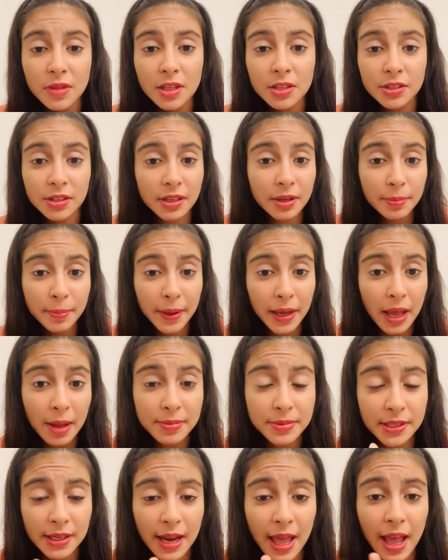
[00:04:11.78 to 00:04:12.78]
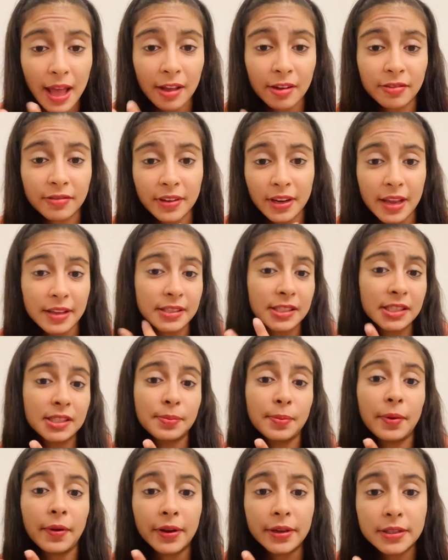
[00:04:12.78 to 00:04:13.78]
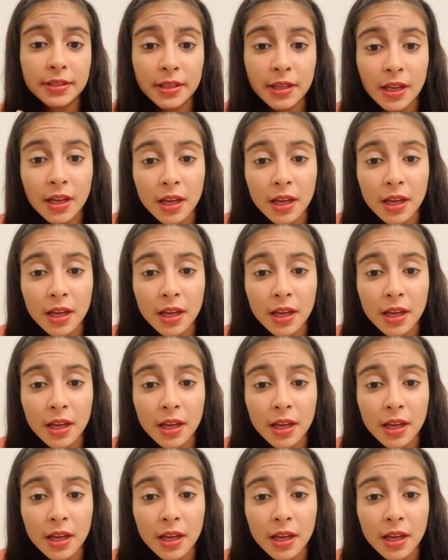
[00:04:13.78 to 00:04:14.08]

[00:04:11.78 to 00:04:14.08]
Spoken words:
So it becomes alive. It has a spirit.